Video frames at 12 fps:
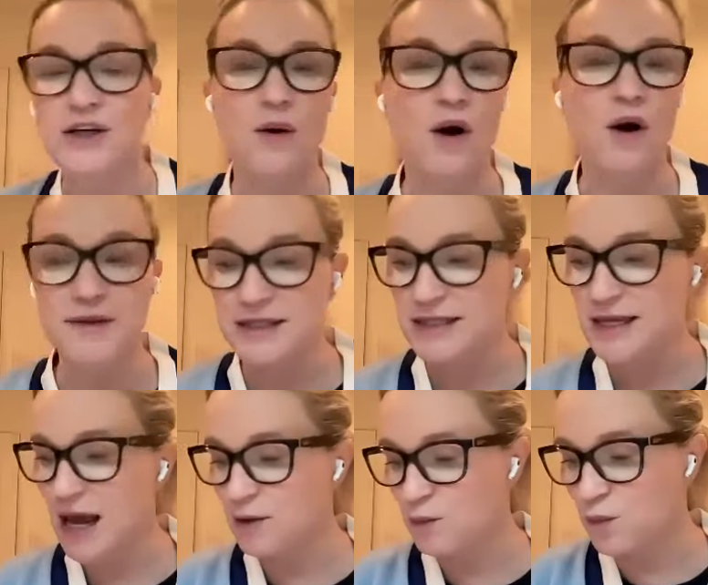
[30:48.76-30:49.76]
all this.
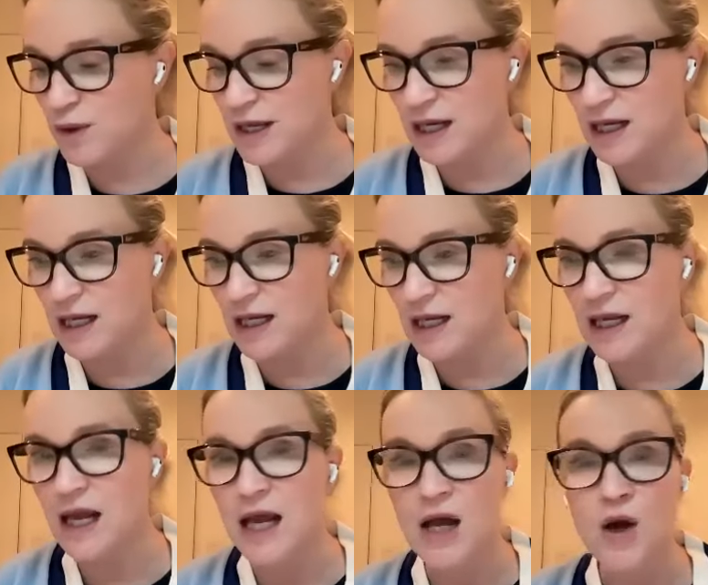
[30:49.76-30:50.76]
And
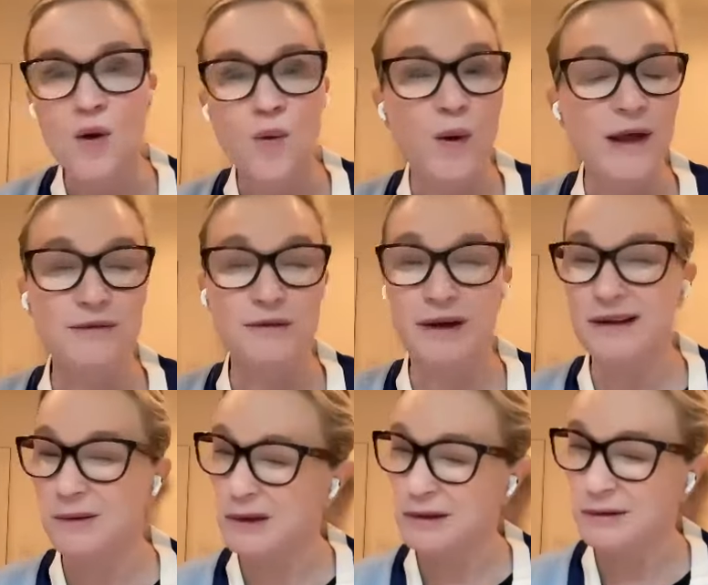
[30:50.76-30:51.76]
we went
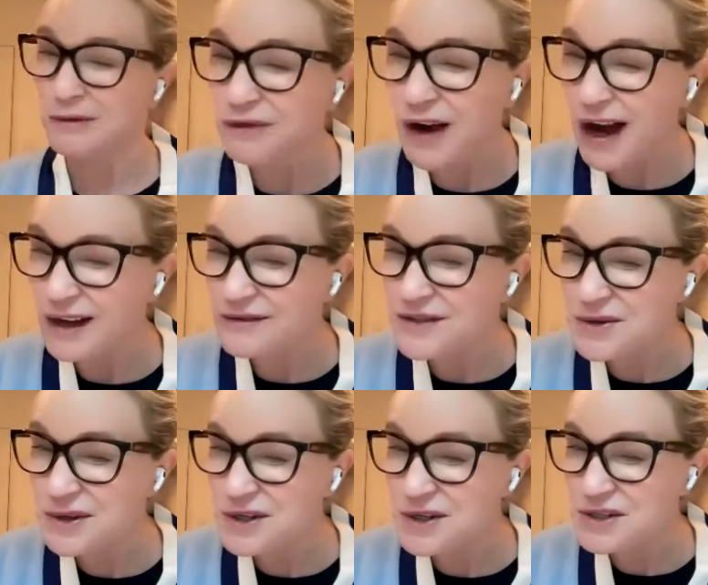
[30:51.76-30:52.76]
through 5
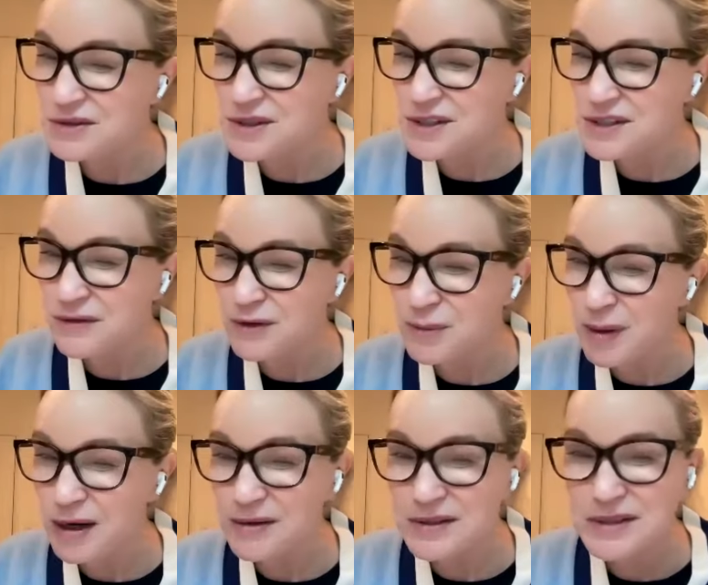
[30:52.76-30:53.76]
storage units of her
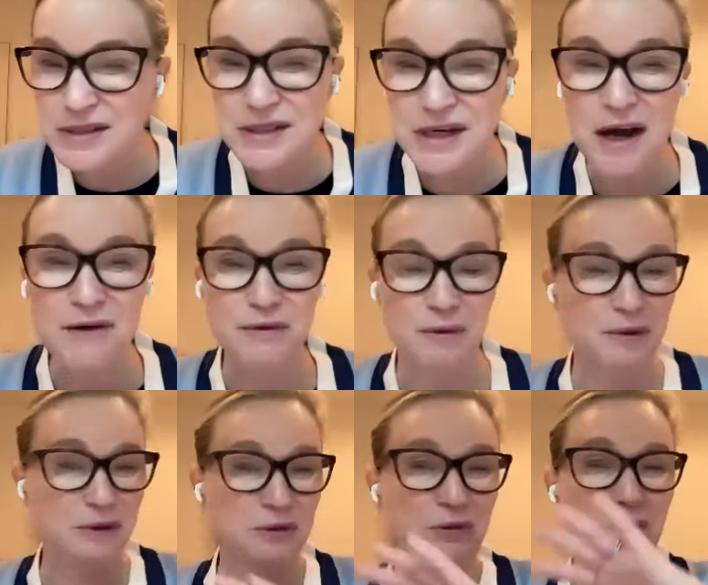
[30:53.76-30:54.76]
parents' stuff. We
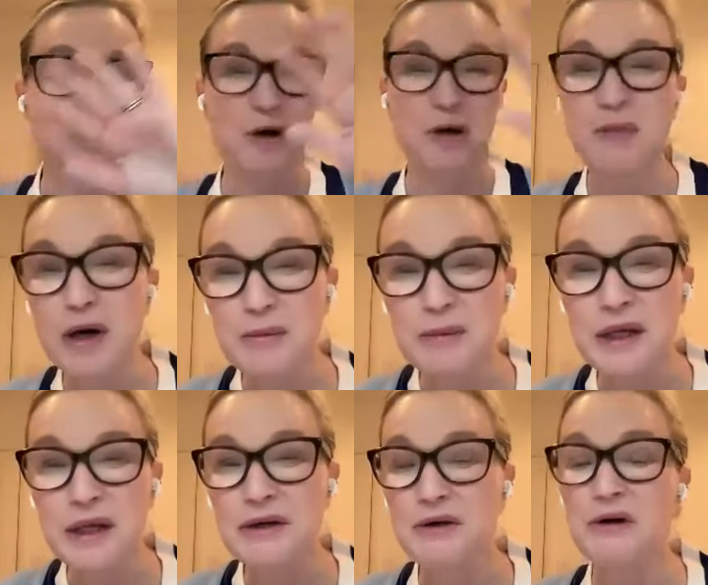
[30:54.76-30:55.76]
went through her
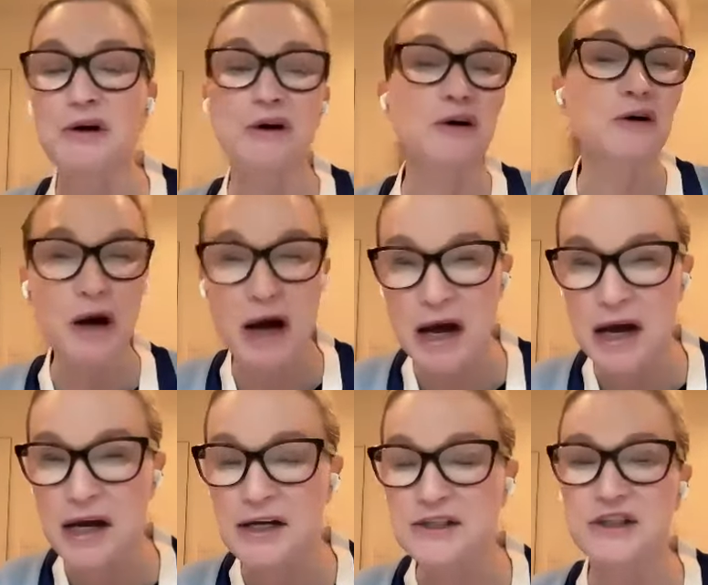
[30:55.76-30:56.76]
apartment, her
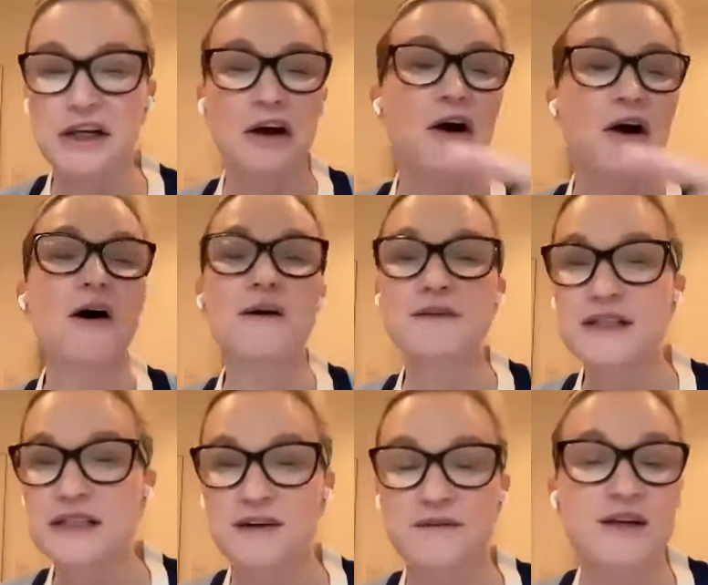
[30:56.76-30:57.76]
garage, like all
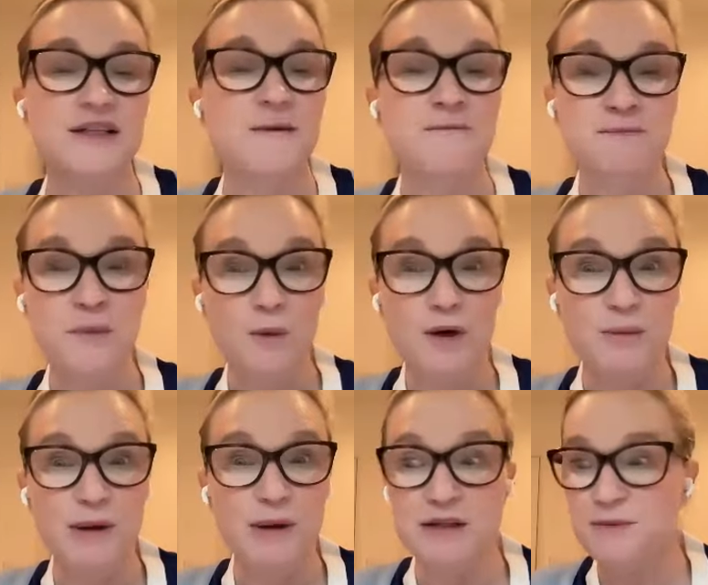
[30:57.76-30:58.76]
this stuff. Cause when
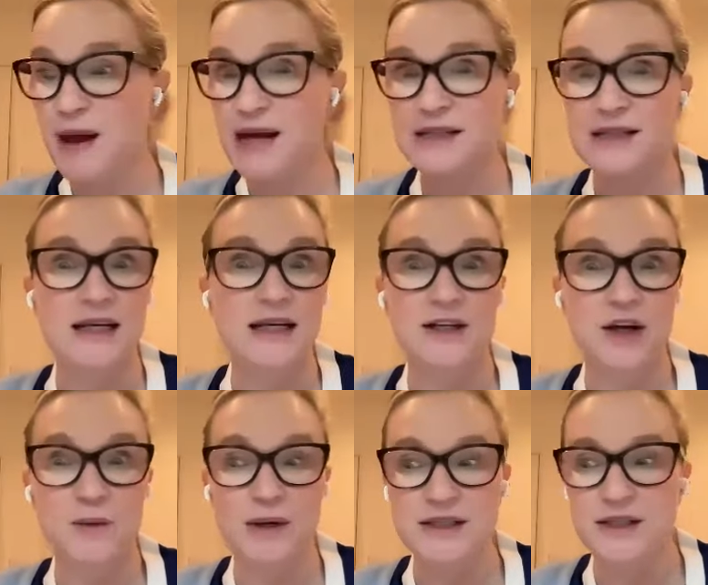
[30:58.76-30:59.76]
her parents passed, they didn't
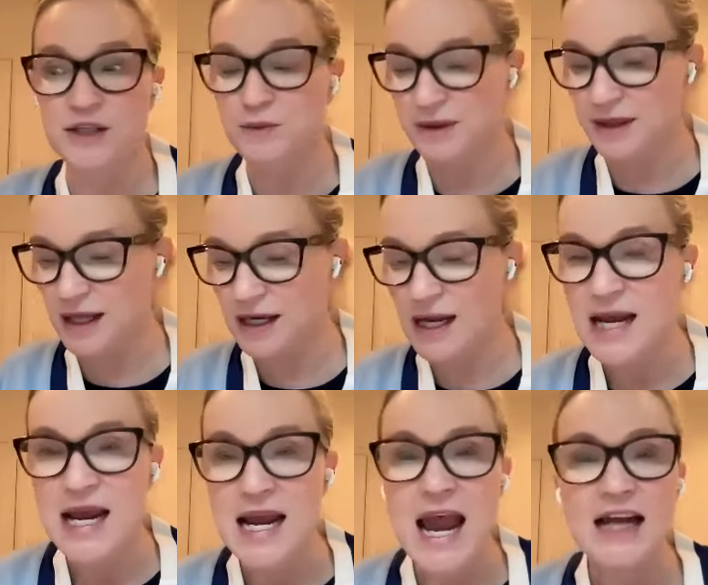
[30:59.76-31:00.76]
know what to do with it.
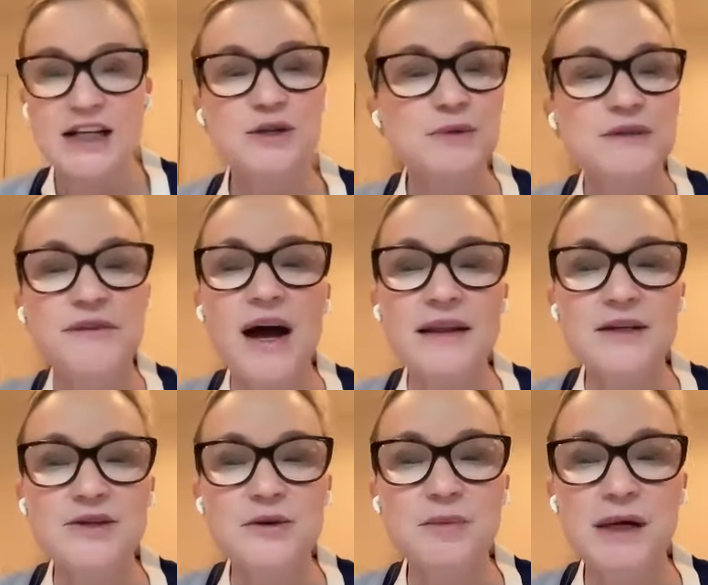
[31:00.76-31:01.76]
And she was
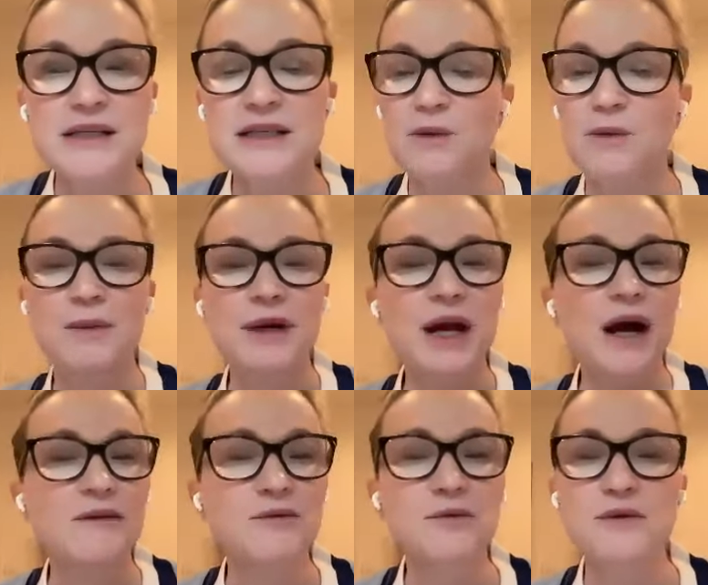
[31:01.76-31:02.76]
finally to a place, like when we
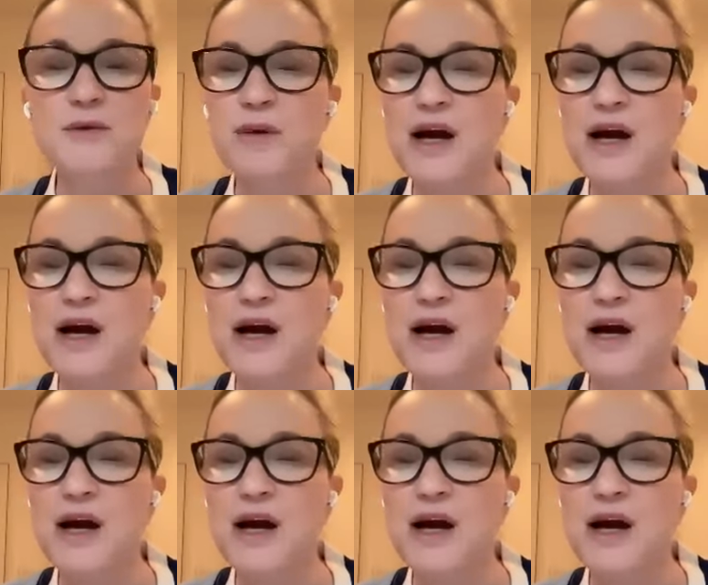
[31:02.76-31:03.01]
got through the